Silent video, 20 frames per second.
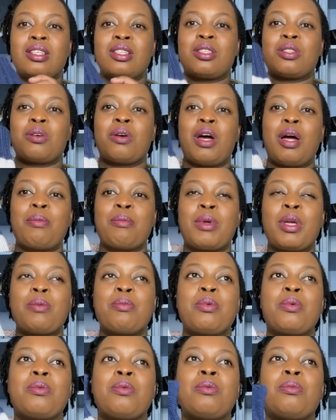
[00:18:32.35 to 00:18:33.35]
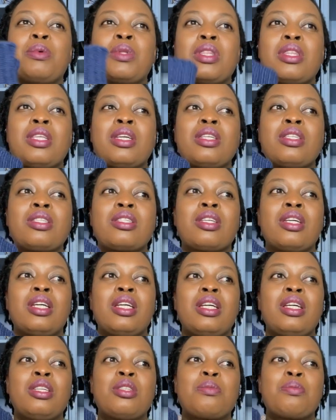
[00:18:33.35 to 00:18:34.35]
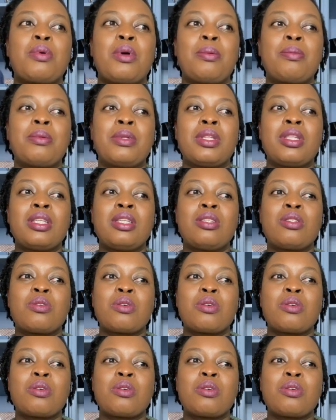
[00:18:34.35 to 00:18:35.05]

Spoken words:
So I'm happy with this. These